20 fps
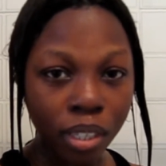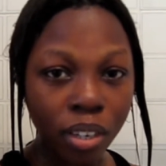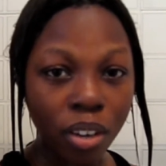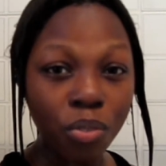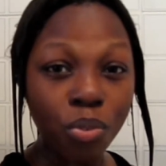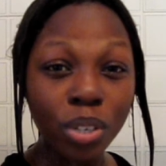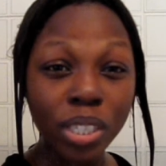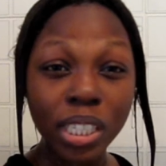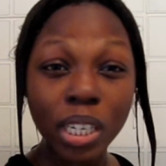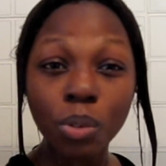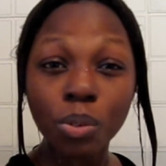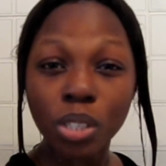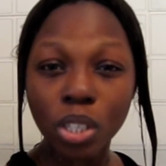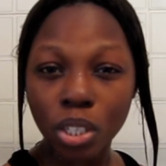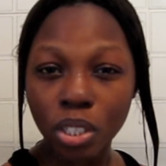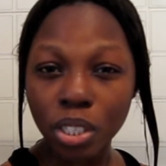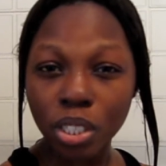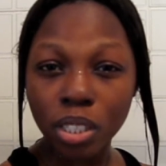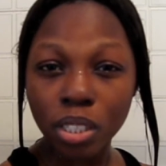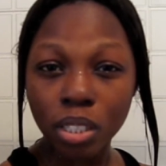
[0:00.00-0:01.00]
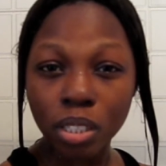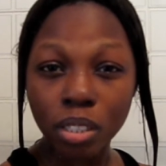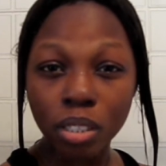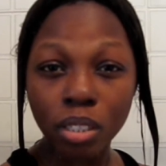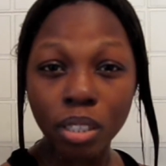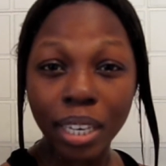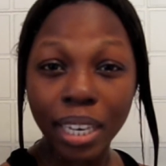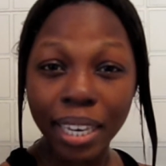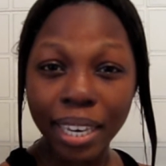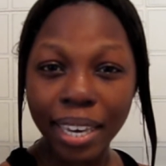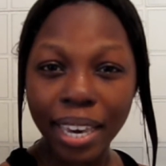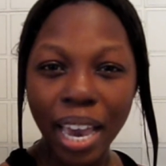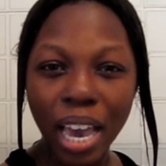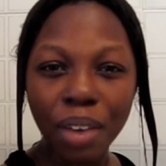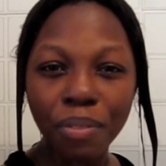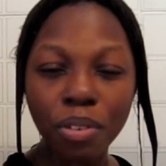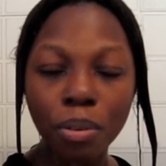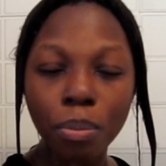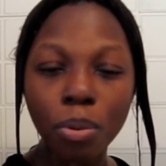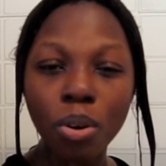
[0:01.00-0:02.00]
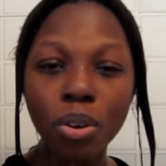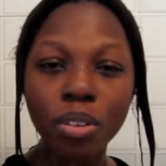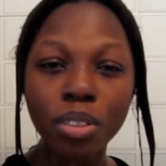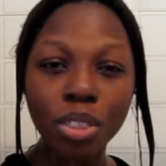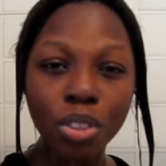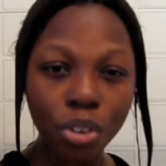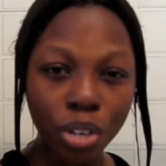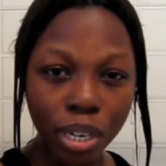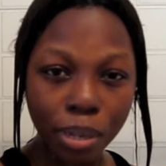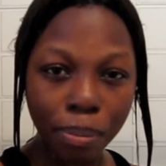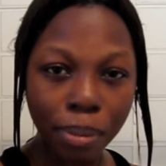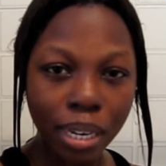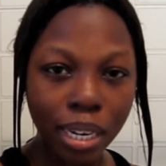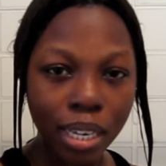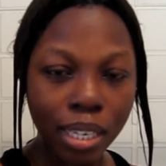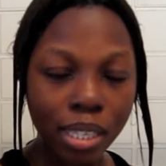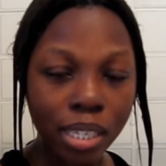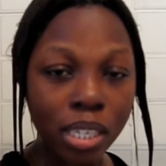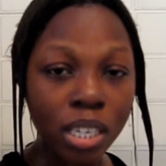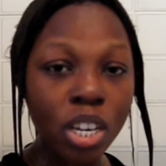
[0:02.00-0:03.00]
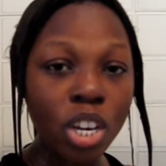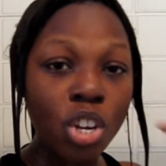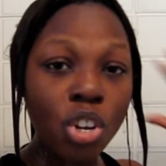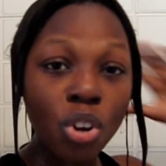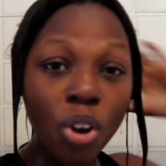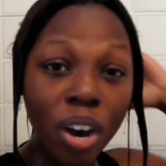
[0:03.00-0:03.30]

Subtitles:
of which I was under the heat cap for about 30 minutes.